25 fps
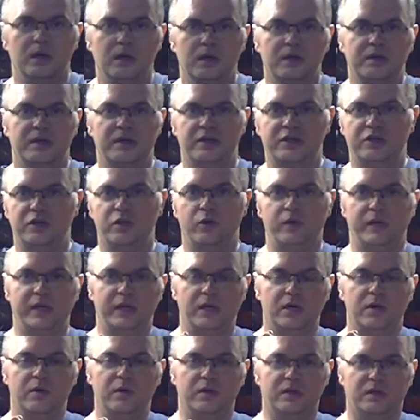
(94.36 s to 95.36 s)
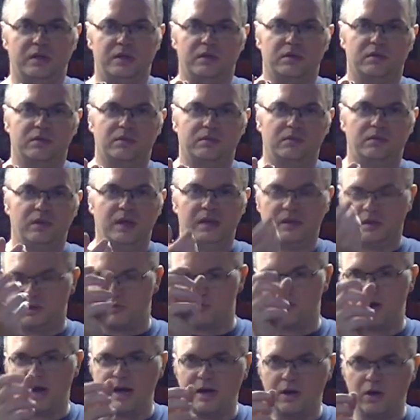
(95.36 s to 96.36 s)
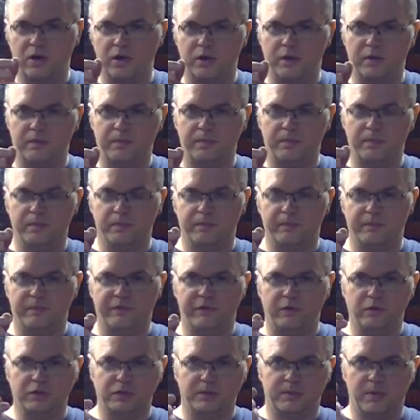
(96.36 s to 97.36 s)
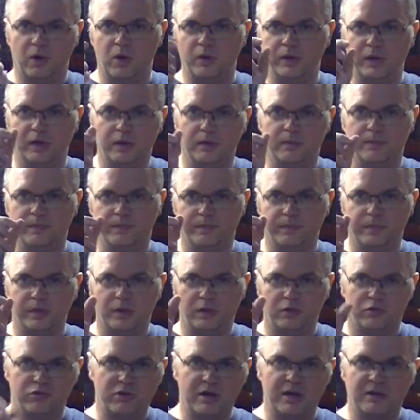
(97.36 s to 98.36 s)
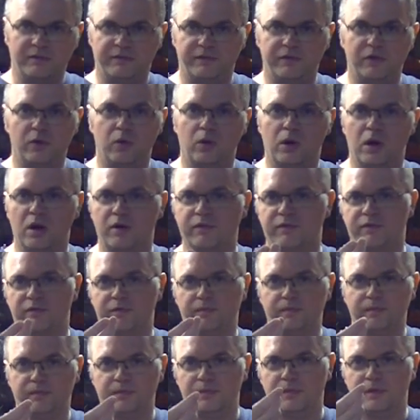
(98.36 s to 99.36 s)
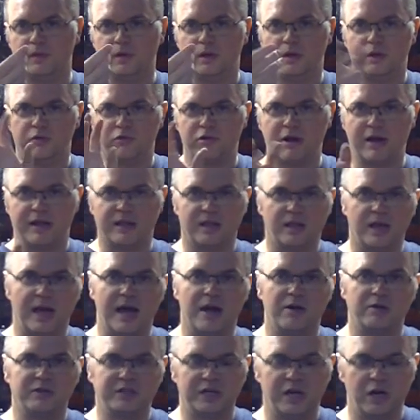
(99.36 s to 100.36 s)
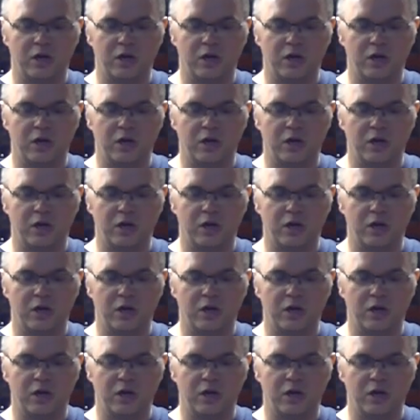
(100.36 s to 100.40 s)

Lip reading: Essentially all you do is, there's a drain on the filter bowl, you drain the fuel off, crack the housing